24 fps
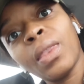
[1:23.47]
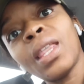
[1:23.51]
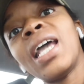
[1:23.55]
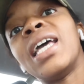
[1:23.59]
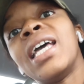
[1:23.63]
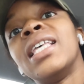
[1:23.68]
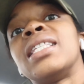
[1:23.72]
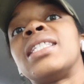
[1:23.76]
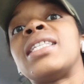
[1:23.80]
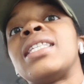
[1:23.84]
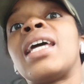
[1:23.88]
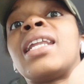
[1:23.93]

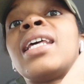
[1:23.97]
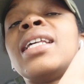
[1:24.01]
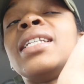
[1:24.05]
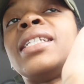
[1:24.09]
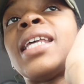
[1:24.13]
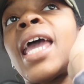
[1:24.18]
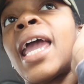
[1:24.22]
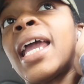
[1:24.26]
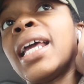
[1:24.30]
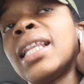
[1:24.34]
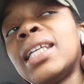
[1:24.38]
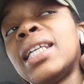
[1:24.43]
instead of
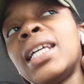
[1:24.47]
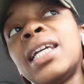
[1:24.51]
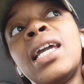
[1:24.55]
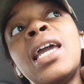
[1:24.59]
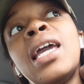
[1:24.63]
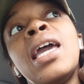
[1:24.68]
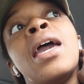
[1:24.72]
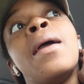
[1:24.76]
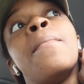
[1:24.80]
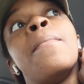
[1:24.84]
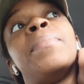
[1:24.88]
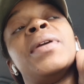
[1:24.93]
daily
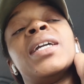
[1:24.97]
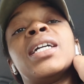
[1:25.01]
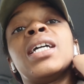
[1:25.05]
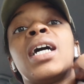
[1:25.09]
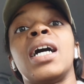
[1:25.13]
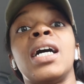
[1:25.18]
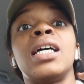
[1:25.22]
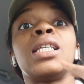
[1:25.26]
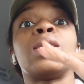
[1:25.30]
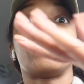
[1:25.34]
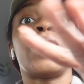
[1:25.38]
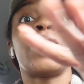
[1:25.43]

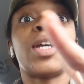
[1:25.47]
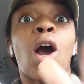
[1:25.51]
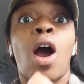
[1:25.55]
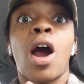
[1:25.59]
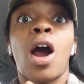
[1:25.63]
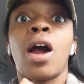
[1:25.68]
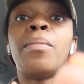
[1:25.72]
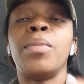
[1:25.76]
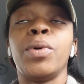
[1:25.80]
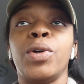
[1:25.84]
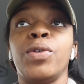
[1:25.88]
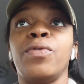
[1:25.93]
because we
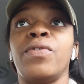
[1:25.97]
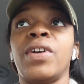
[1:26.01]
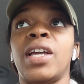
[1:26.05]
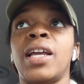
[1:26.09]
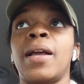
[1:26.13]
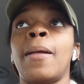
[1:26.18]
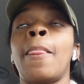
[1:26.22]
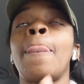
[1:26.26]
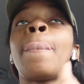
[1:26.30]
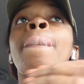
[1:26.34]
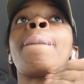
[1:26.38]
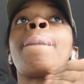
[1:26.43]
are
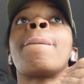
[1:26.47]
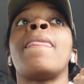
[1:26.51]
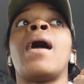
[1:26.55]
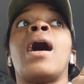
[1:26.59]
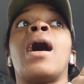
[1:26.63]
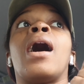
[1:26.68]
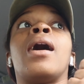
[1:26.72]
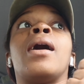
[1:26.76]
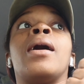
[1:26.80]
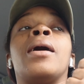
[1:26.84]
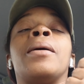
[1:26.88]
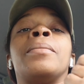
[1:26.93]
moving.
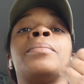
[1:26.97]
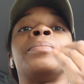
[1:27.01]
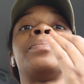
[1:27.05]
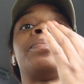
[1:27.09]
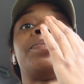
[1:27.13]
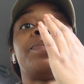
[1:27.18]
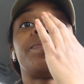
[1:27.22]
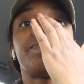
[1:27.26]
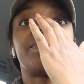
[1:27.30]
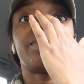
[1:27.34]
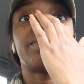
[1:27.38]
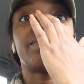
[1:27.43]

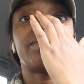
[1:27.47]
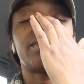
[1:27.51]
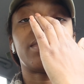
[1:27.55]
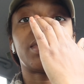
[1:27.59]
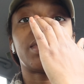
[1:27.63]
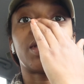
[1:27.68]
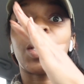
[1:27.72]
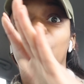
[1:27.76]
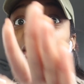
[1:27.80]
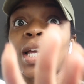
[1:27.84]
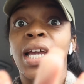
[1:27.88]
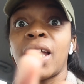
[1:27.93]

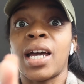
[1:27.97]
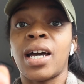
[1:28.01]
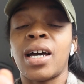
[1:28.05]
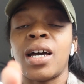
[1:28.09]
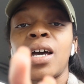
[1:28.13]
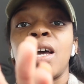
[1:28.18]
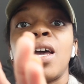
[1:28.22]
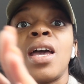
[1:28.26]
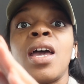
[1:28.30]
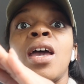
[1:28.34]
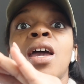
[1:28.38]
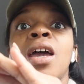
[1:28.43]
So yeah,
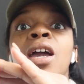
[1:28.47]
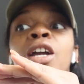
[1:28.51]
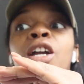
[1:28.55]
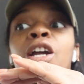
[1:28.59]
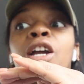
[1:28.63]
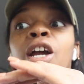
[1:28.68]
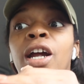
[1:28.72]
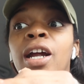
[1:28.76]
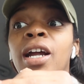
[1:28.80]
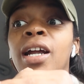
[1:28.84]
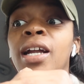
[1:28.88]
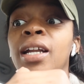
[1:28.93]

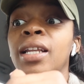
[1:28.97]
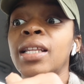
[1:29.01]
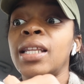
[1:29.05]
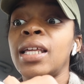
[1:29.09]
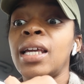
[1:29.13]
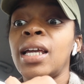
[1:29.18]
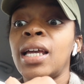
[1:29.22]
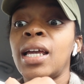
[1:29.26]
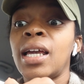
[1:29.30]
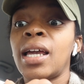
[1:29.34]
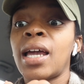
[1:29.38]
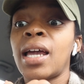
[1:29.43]

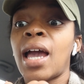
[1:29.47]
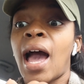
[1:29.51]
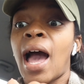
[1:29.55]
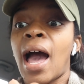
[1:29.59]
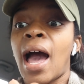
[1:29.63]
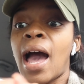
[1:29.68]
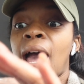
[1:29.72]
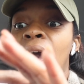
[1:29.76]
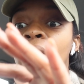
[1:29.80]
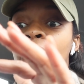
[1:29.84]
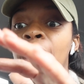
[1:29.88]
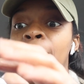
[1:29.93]
currently
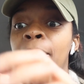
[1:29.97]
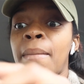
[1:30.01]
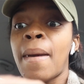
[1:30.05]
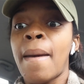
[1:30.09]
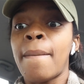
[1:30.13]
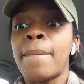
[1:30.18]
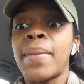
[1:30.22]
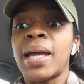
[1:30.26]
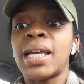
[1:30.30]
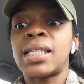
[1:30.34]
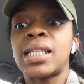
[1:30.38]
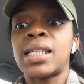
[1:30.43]

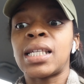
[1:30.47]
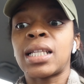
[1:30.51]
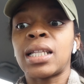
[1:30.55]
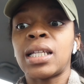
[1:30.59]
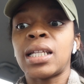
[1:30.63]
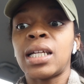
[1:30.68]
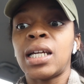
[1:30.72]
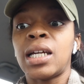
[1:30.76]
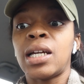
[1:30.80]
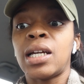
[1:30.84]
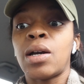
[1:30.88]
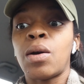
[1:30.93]
I'm
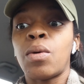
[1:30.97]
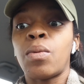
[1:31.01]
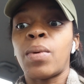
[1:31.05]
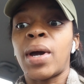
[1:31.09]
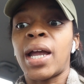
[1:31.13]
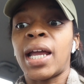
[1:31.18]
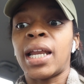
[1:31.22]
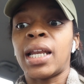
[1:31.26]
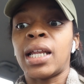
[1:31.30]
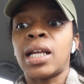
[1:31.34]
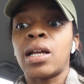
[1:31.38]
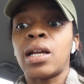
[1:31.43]
basically
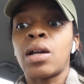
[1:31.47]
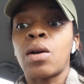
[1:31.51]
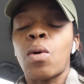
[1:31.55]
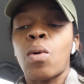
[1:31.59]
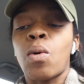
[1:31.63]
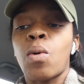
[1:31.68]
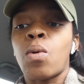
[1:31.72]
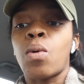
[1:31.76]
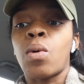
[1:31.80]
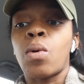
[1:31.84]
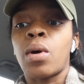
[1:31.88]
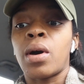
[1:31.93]
waiting
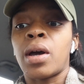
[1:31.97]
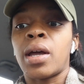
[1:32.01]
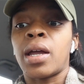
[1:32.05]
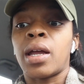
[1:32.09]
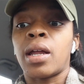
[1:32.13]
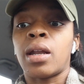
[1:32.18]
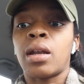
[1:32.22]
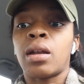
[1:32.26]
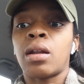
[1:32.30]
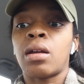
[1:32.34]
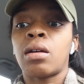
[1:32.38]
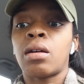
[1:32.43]

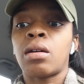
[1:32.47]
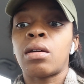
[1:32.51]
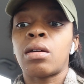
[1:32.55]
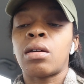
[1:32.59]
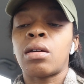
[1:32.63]
on,